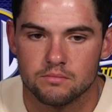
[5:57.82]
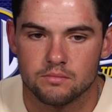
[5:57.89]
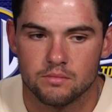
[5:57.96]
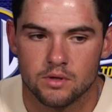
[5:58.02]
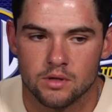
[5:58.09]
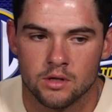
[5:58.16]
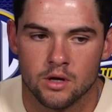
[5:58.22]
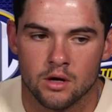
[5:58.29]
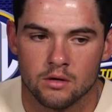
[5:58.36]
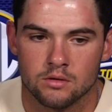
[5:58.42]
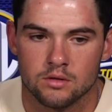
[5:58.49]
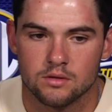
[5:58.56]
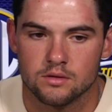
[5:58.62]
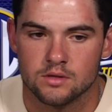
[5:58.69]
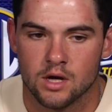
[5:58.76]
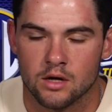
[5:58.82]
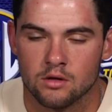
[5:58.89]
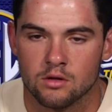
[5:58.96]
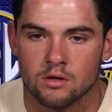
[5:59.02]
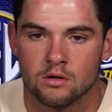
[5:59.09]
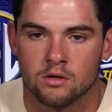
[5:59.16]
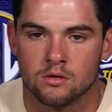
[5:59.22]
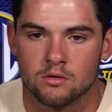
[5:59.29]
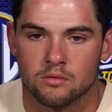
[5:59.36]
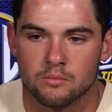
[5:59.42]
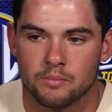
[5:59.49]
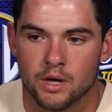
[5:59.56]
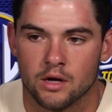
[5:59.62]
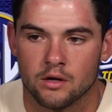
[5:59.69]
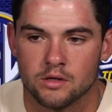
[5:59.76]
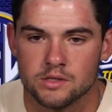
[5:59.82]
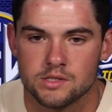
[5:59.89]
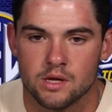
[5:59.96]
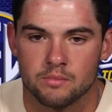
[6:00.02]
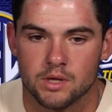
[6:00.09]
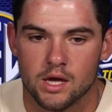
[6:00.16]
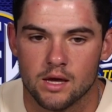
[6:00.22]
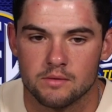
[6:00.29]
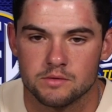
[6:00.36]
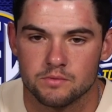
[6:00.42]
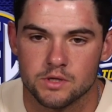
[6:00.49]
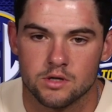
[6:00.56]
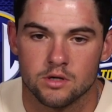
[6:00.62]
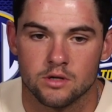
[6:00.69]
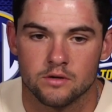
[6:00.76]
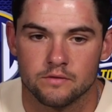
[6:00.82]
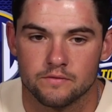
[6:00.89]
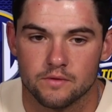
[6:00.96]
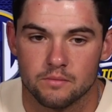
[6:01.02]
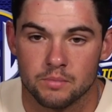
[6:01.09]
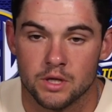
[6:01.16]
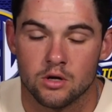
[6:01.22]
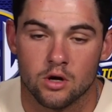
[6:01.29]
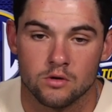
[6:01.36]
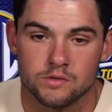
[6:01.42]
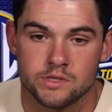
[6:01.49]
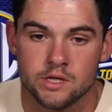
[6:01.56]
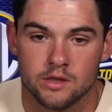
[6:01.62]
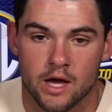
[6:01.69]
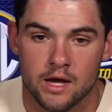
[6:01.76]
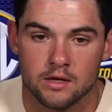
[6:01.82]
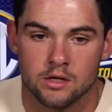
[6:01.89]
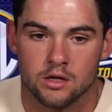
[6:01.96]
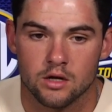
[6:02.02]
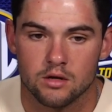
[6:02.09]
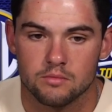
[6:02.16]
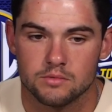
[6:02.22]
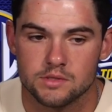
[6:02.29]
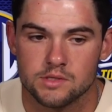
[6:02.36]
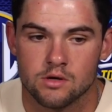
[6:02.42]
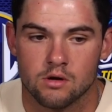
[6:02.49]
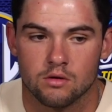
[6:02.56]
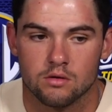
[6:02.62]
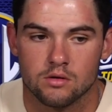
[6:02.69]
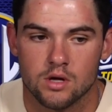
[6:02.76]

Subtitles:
you know, done a little better in some games, we could have been hosting that year. So